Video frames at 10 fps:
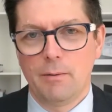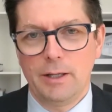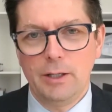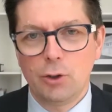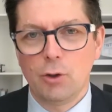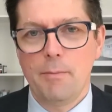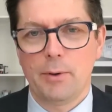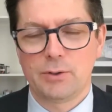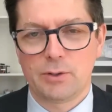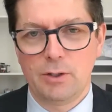
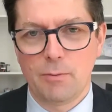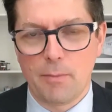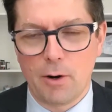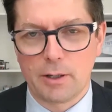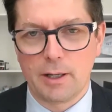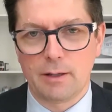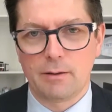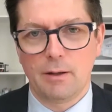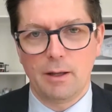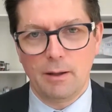incumbents in the market
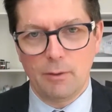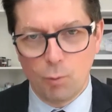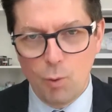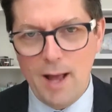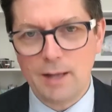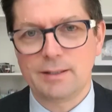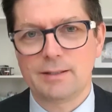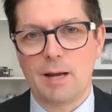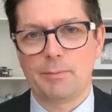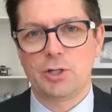well
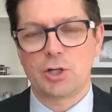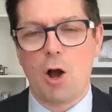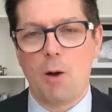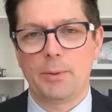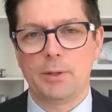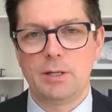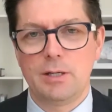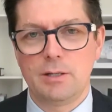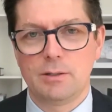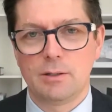established
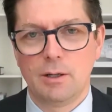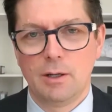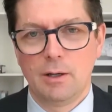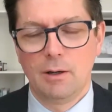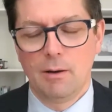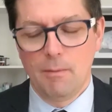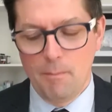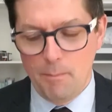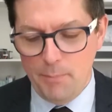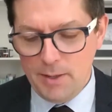companies
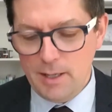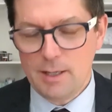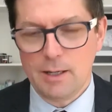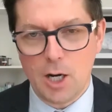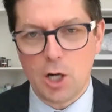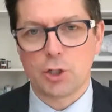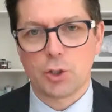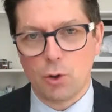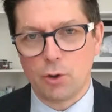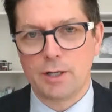big,
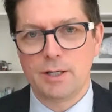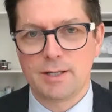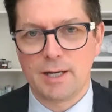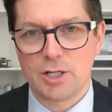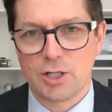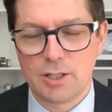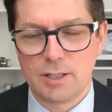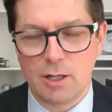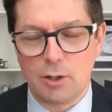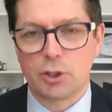large
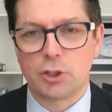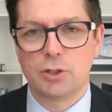organizations, large